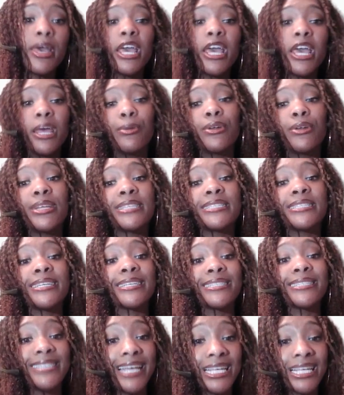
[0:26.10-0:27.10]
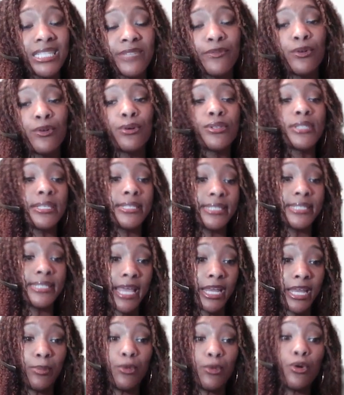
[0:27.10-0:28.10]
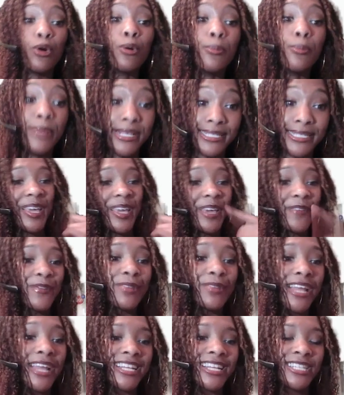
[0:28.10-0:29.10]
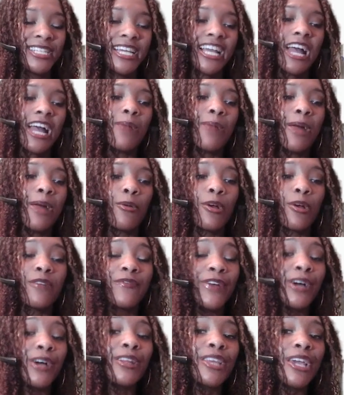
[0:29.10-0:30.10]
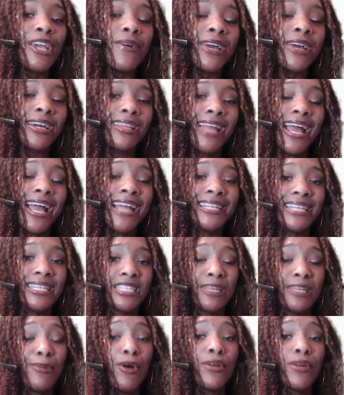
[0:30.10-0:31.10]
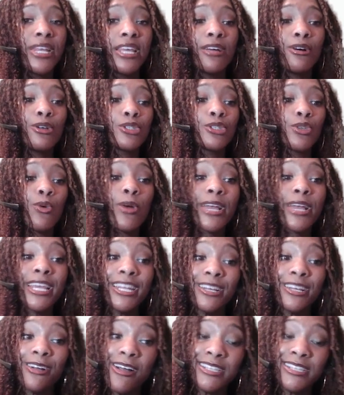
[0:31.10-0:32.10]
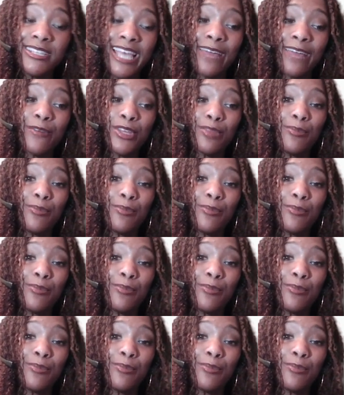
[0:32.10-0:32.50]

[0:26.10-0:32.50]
and build a successful, sustainable business. If you'd like to check out my portfolio and client testimonials or get in contact with